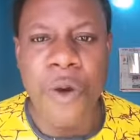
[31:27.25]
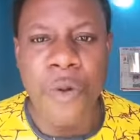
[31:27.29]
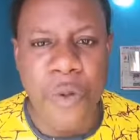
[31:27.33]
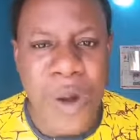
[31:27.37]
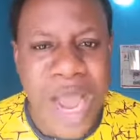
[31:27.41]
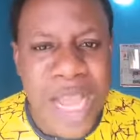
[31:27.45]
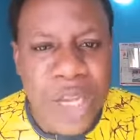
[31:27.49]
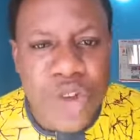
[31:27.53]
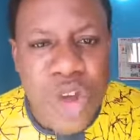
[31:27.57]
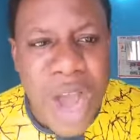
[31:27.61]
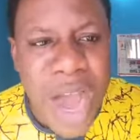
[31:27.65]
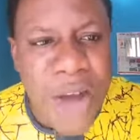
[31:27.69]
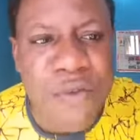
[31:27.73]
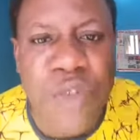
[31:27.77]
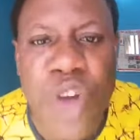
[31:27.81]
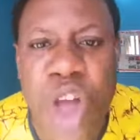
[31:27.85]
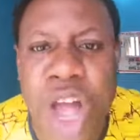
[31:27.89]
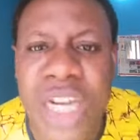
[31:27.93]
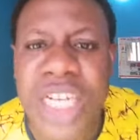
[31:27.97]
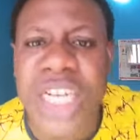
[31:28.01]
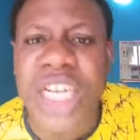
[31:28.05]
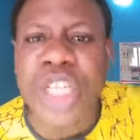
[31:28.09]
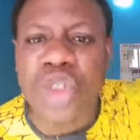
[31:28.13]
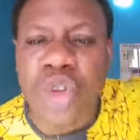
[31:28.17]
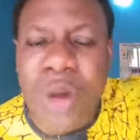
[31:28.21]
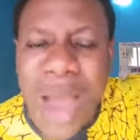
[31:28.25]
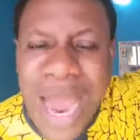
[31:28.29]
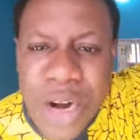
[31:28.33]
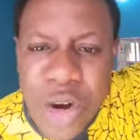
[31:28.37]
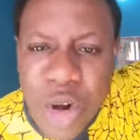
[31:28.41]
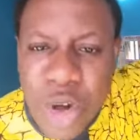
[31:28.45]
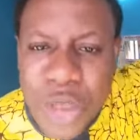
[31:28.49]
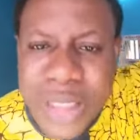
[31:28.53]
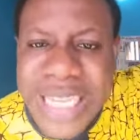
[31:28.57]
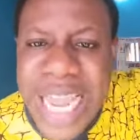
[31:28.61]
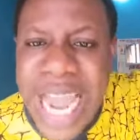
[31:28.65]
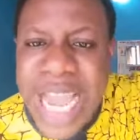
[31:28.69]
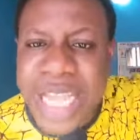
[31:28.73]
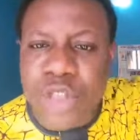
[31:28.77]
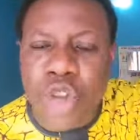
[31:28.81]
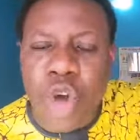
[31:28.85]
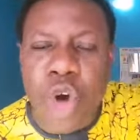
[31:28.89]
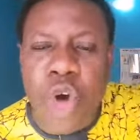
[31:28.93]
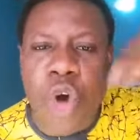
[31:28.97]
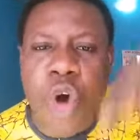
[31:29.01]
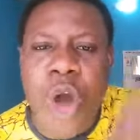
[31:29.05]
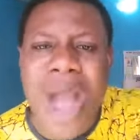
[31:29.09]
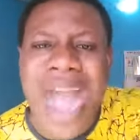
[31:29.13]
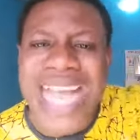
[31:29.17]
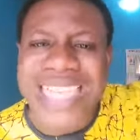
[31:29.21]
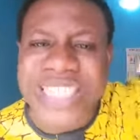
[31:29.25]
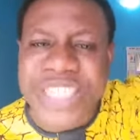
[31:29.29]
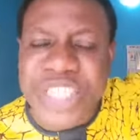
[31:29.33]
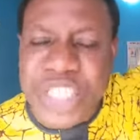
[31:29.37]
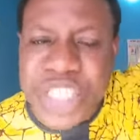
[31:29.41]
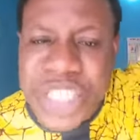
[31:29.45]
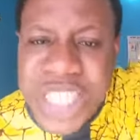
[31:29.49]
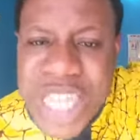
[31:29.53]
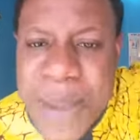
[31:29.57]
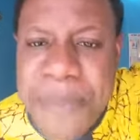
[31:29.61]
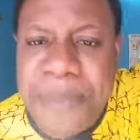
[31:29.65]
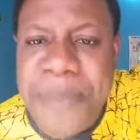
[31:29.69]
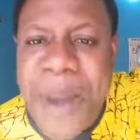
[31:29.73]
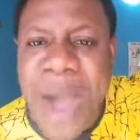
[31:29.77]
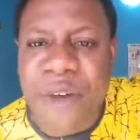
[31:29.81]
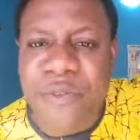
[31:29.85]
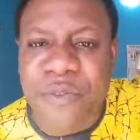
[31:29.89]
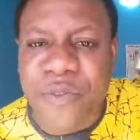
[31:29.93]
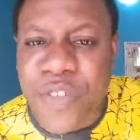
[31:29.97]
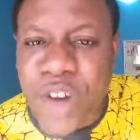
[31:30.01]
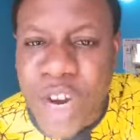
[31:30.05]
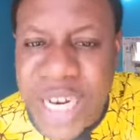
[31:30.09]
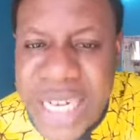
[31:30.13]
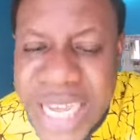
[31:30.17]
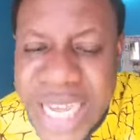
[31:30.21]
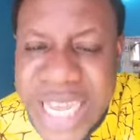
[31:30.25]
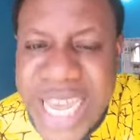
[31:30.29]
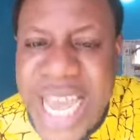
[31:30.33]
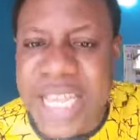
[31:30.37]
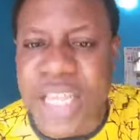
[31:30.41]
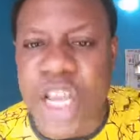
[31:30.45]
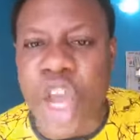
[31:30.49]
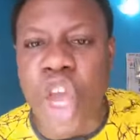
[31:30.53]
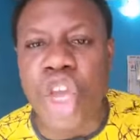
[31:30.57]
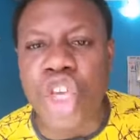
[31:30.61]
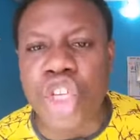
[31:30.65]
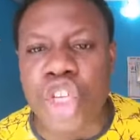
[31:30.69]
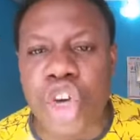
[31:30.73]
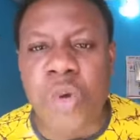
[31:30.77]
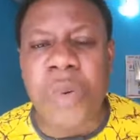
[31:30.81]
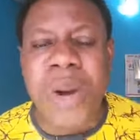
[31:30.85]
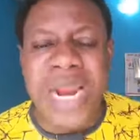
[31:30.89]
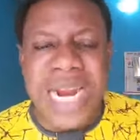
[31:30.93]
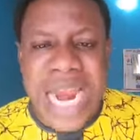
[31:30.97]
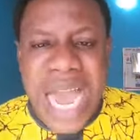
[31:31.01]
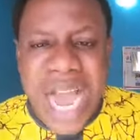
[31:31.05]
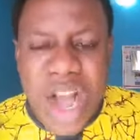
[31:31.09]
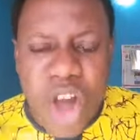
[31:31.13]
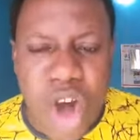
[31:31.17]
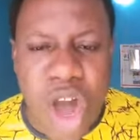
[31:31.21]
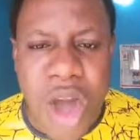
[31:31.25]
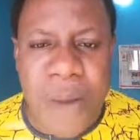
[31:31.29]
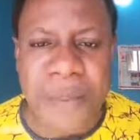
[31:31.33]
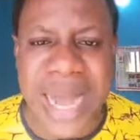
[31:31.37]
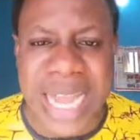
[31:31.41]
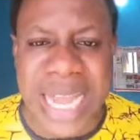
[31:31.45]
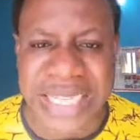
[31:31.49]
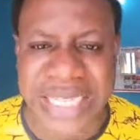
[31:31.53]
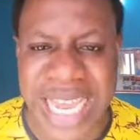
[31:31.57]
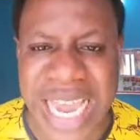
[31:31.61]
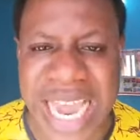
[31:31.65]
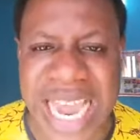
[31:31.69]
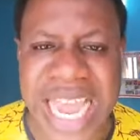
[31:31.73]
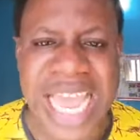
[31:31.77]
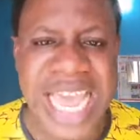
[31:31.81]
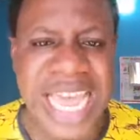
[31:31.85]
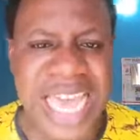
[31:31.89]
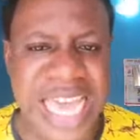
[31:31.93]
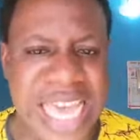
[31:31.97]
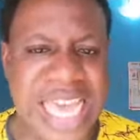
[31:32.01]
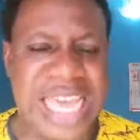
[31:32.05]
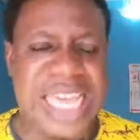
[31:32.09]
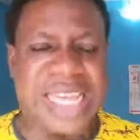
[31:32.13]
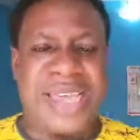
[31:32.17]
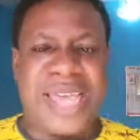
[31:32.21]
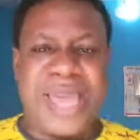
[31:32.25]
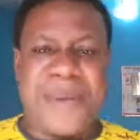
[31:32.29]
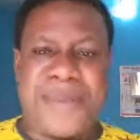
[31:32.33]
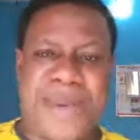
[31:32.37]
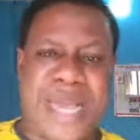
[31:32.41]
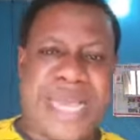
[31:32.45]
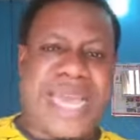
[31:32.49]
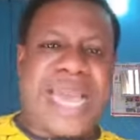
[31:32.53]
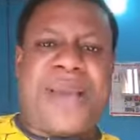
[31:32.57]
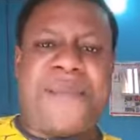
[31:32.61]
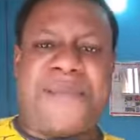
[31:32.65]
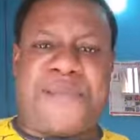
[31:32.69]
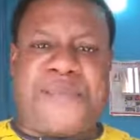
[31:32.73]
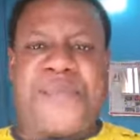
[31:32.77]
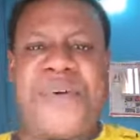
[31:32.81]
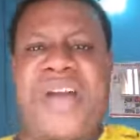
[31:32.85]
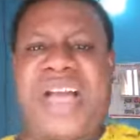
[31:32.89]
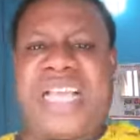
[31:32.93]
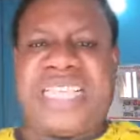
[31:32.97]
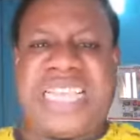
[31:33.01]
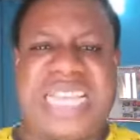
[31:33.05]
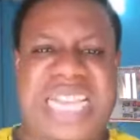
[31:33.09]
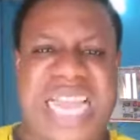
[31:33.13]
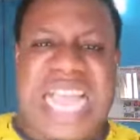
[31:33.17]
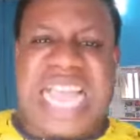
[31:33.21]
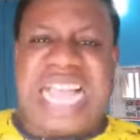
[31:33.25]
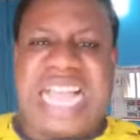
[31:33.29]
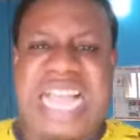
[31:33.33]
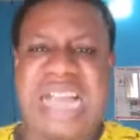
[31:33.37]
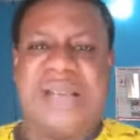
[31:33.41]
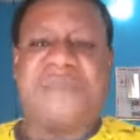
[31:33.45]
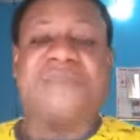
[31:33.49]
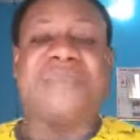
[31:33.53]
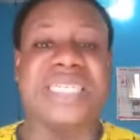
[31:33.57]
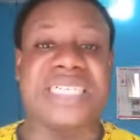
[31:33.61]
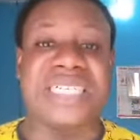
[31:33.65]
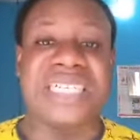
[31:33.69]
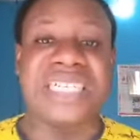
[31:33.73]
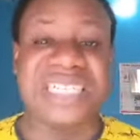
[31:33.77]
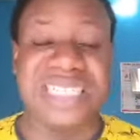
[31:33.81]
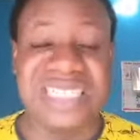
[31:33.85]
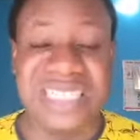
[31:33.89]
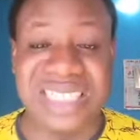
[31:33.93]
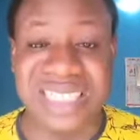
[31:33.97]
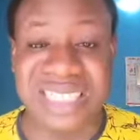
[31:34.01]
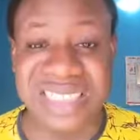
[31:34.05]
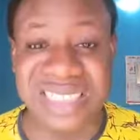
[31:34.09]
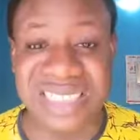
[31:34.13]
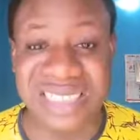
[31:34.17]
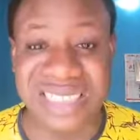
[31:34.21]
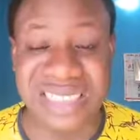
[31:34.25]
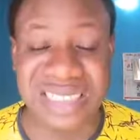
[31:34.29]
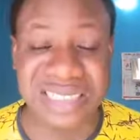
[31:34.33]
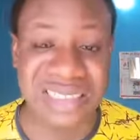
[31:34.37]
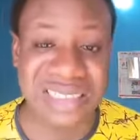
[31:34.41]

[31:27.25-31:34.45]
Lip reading: When you have gone into an hotel to go and sleep and fornicate, you will not come and say, he became poor so that I can be rich.